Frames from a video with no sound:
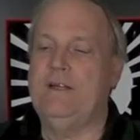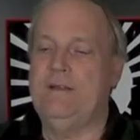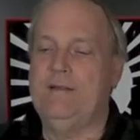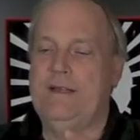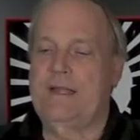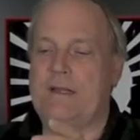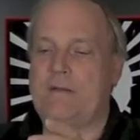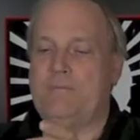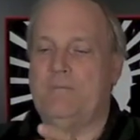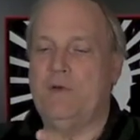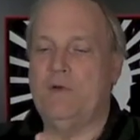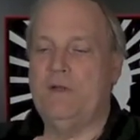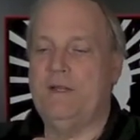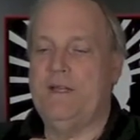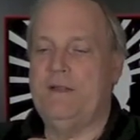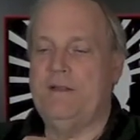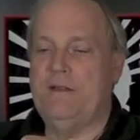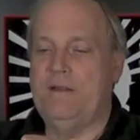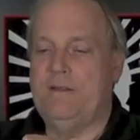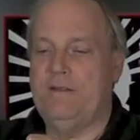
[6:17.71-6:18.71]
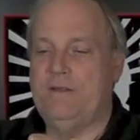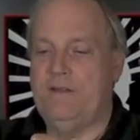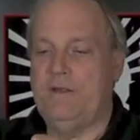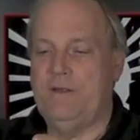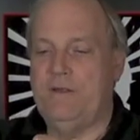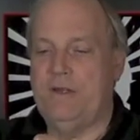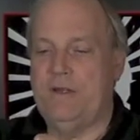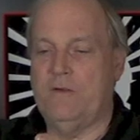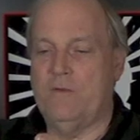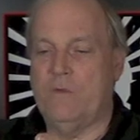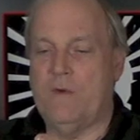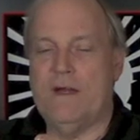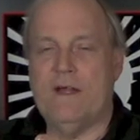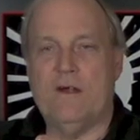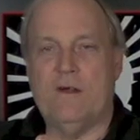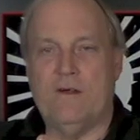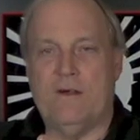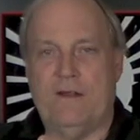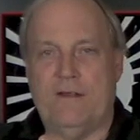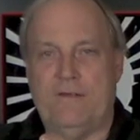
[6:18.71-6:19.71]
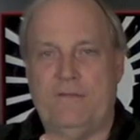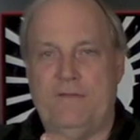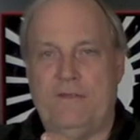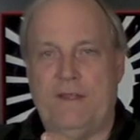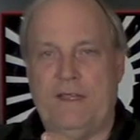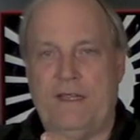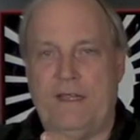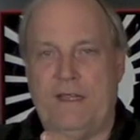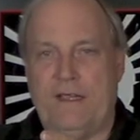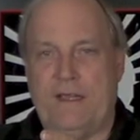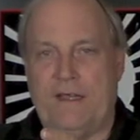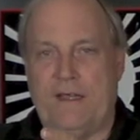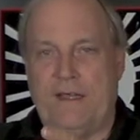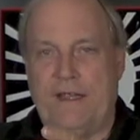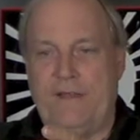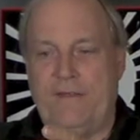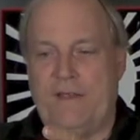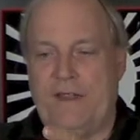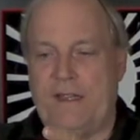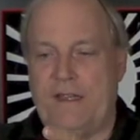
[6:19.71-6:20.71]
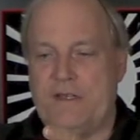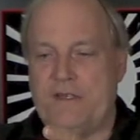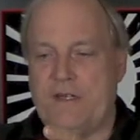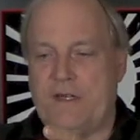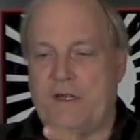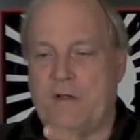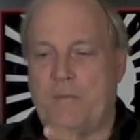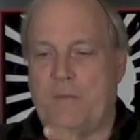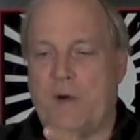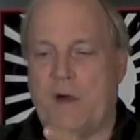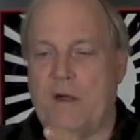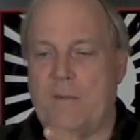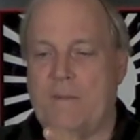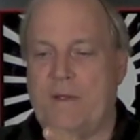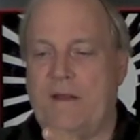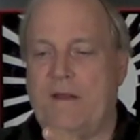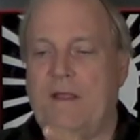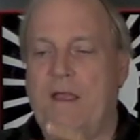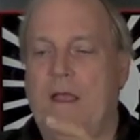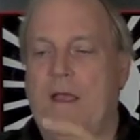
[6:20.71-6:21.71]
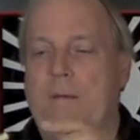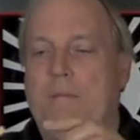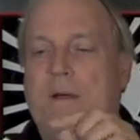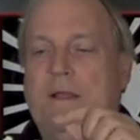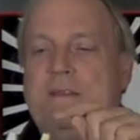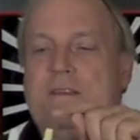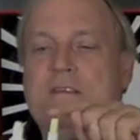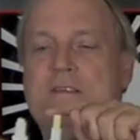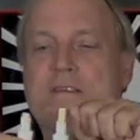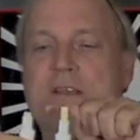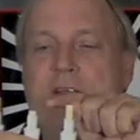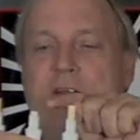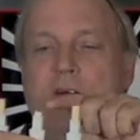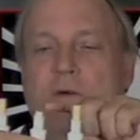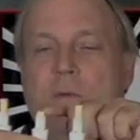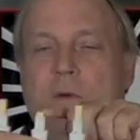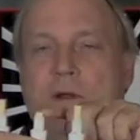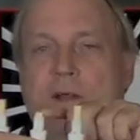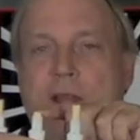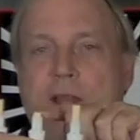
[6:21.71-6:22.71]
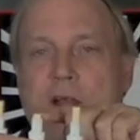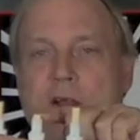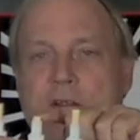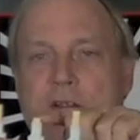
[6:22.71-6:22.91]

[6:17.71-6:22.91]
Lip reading: get put into the rear of the engine compartment, but the center one here,